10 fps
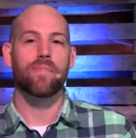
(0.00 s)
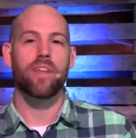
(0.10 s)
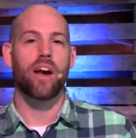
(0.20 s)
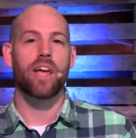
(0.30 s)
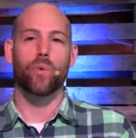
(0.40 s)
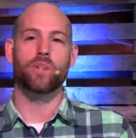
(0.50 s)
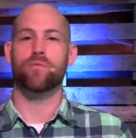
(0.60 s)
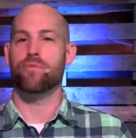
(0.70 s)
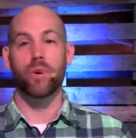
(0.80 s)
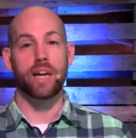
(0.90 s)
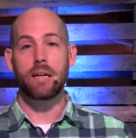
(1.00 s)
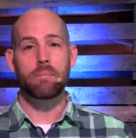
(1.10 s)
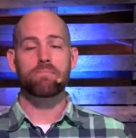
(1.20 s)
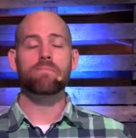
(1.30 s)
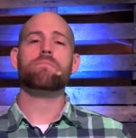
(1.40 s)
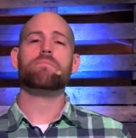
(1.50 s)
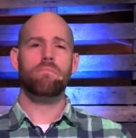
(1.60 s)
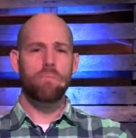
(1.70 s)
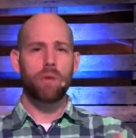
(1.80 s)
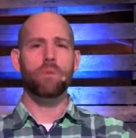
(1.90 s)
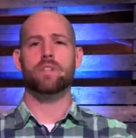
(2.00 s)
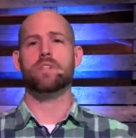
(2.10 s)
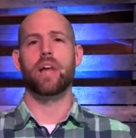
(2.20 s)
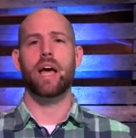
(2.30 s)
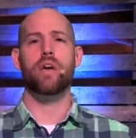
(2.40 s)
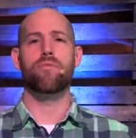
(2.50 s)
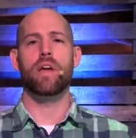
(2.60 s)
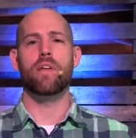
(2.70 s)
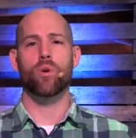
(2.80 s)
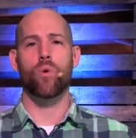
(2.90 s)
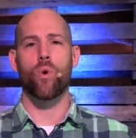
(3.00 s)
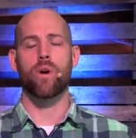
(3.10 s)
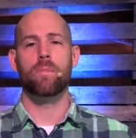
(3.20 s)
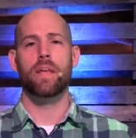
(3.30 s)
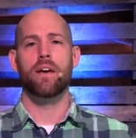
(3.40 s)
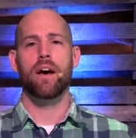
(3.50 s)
All right. He wasn't free, he was a slave in the court